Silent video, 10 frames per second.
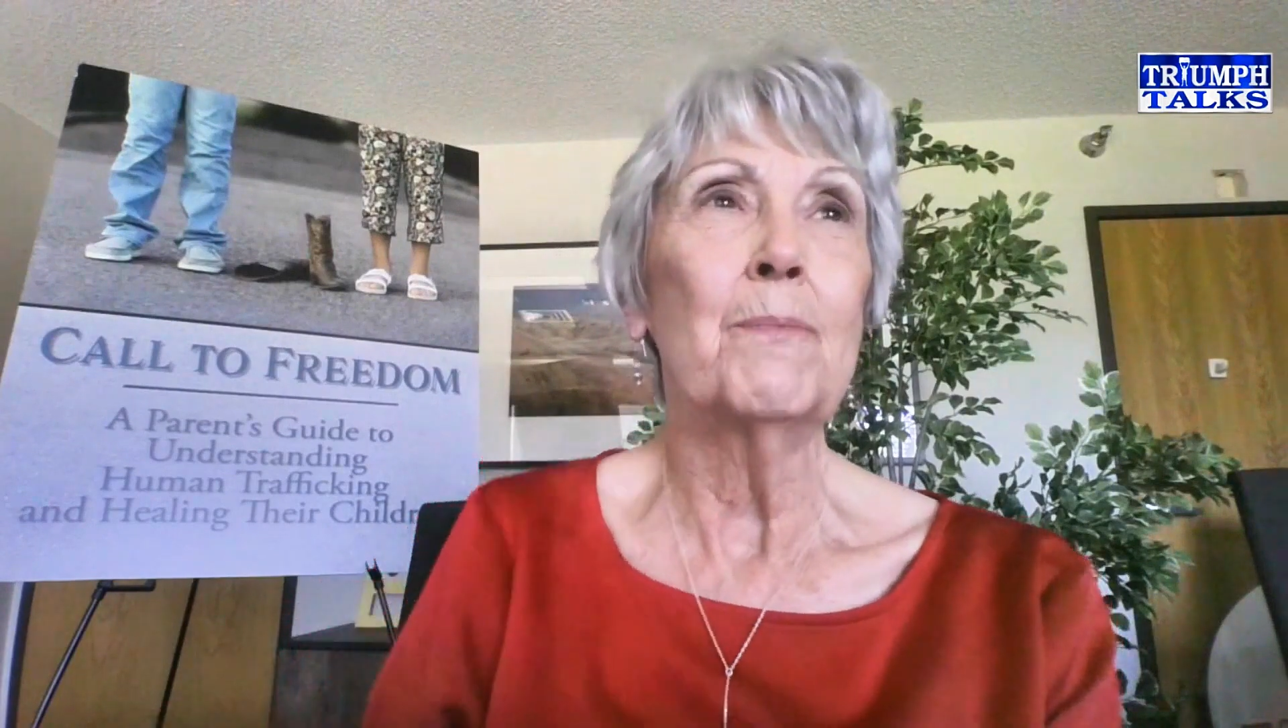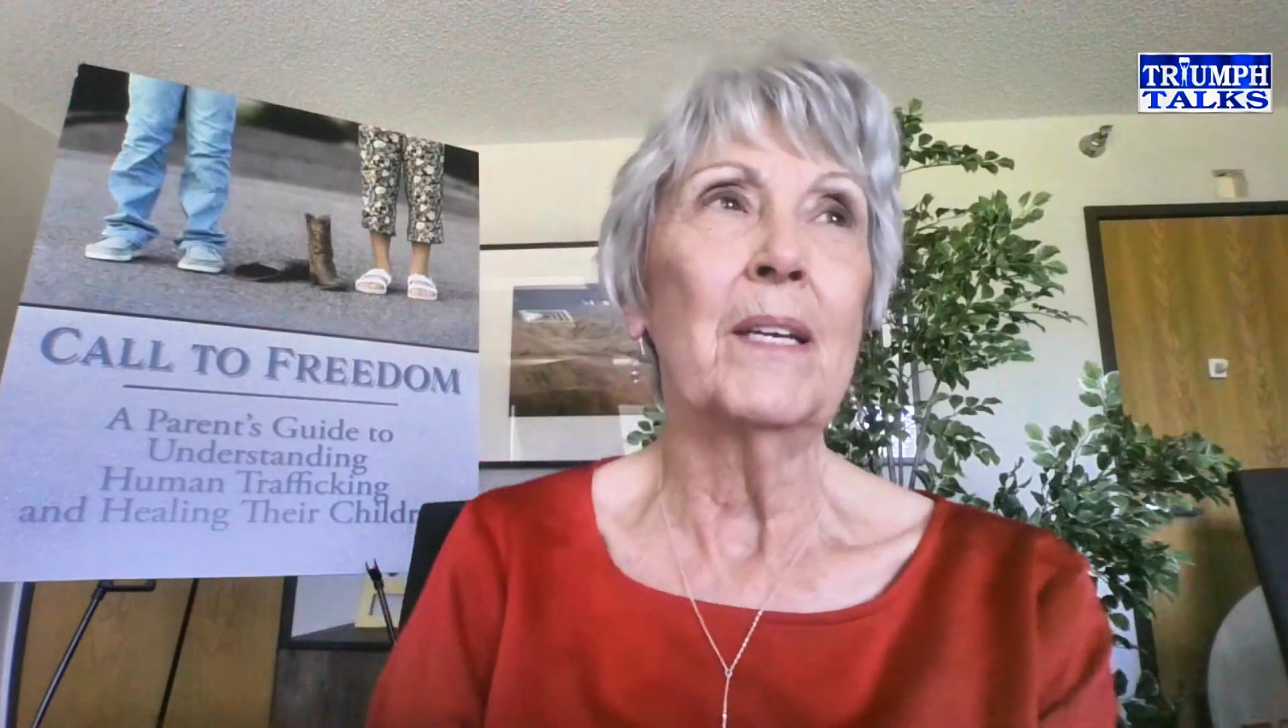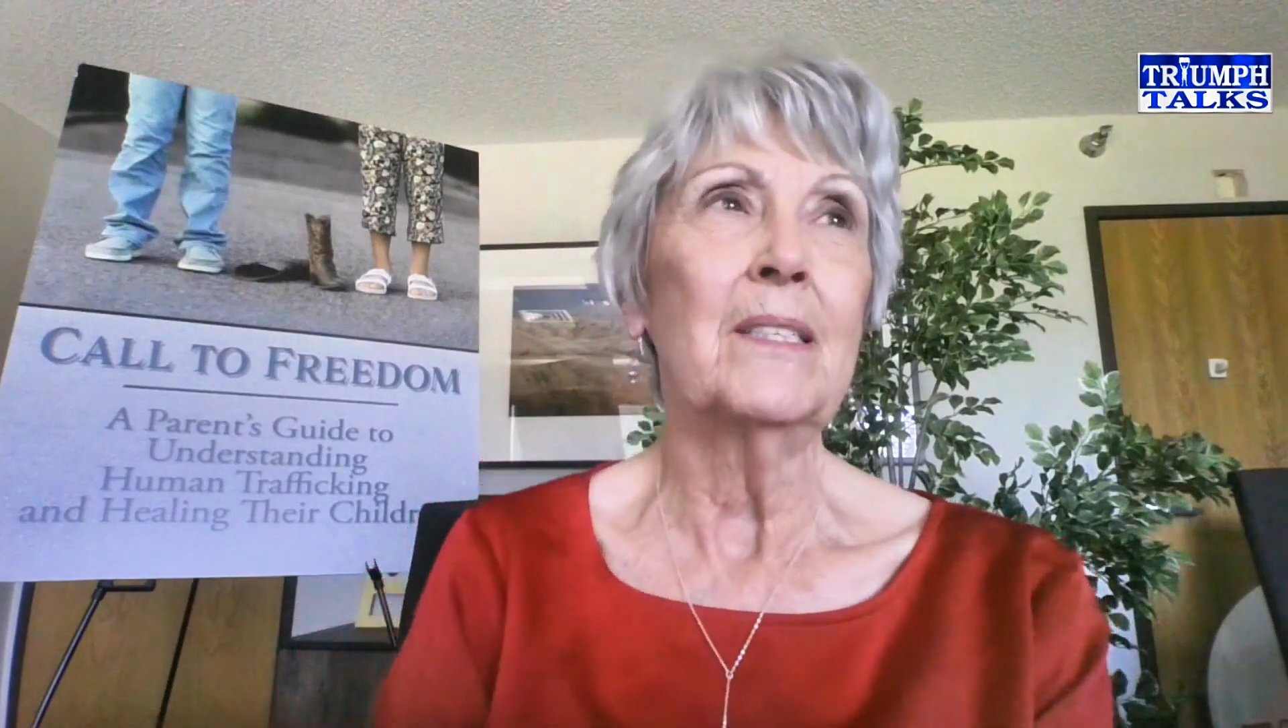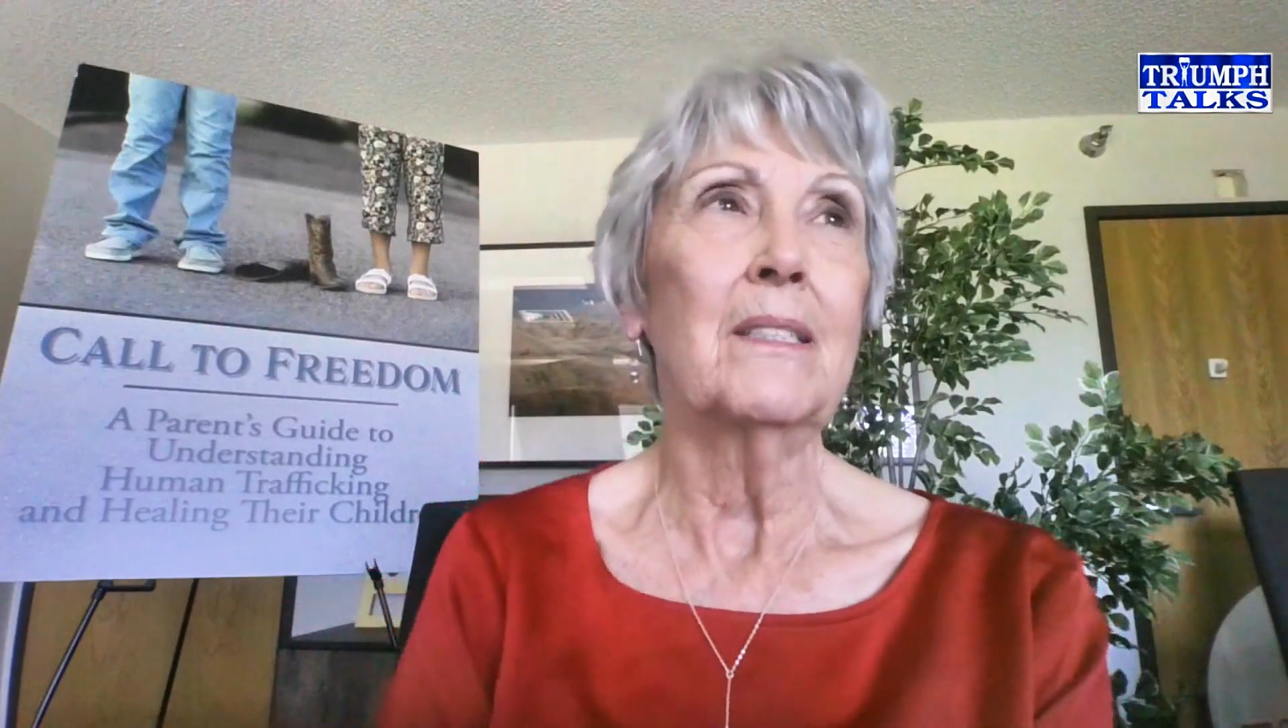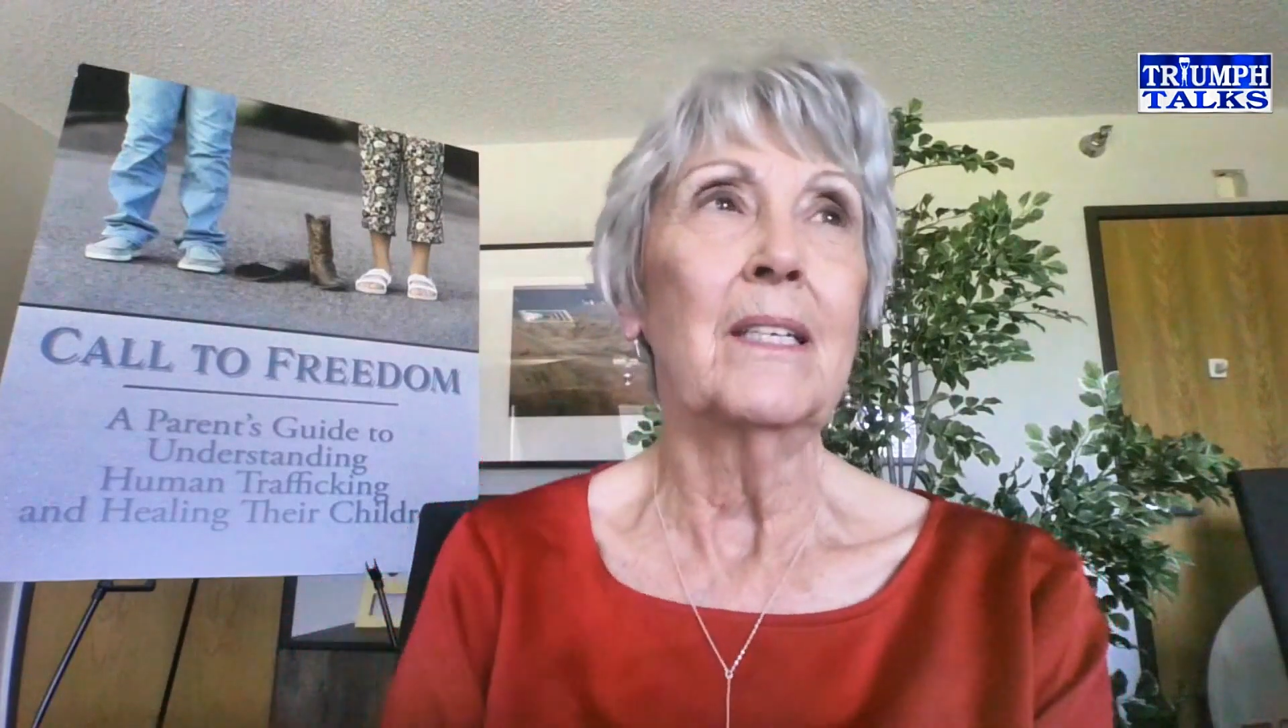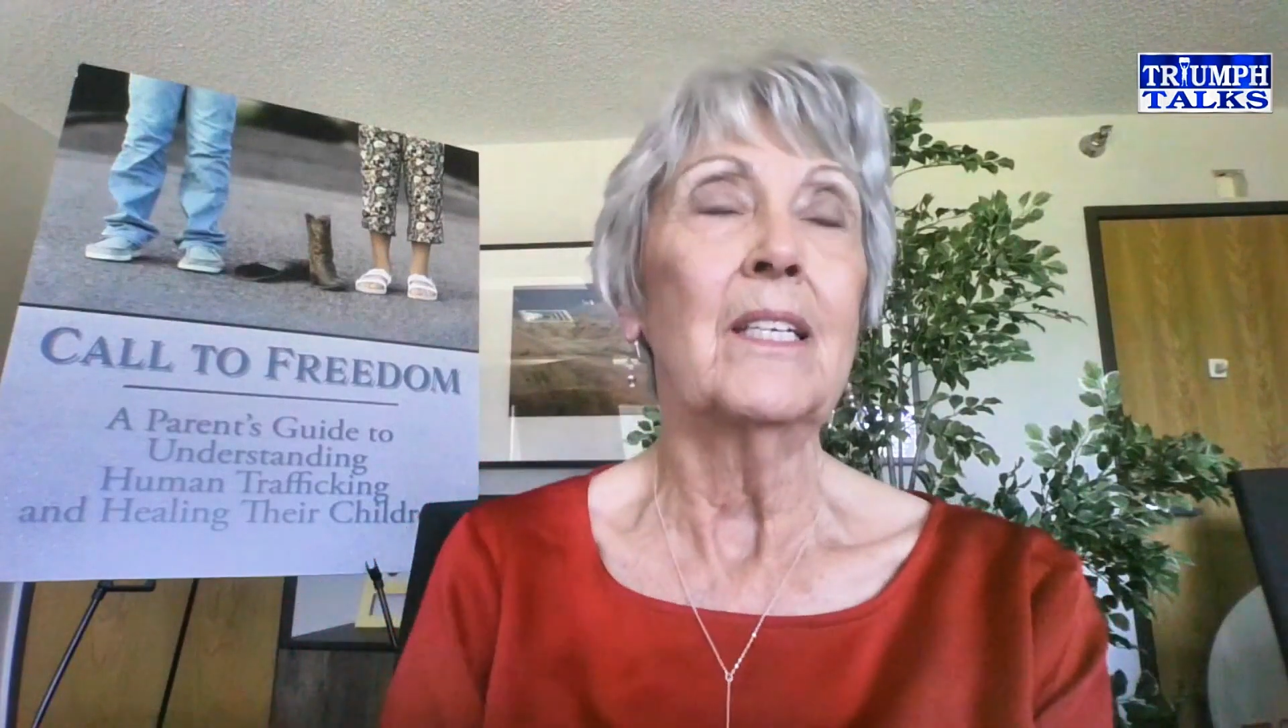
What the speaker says: Becky